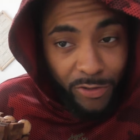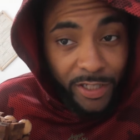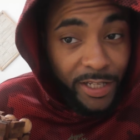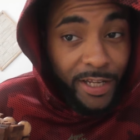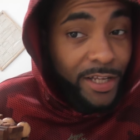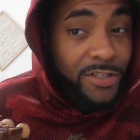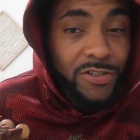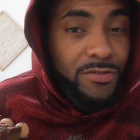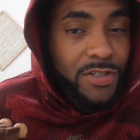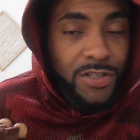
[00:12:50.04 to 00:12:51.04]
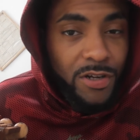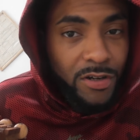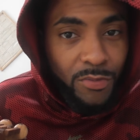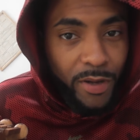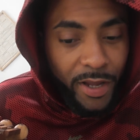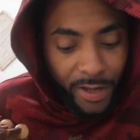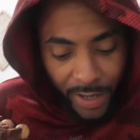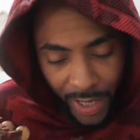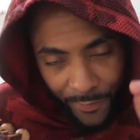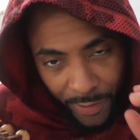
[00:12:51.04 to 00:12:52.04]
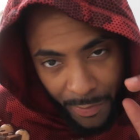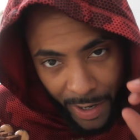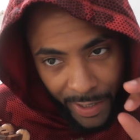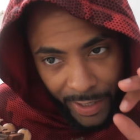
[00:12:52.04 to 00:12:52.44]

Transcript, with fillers: don't need to answer a certain way. Everybody